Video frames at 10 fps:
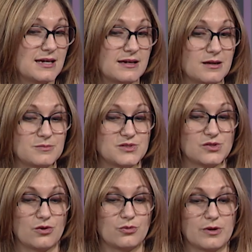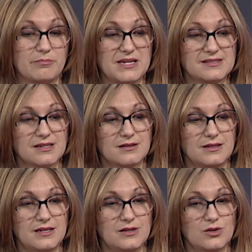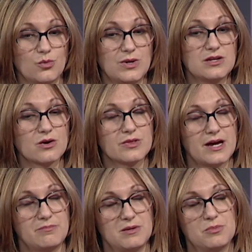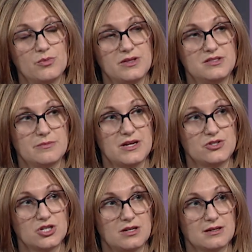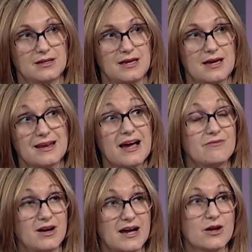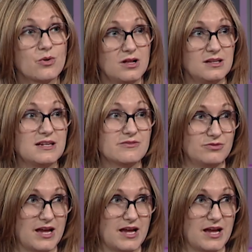Um, so basically, you know, we know that people with dementia can have a high quality of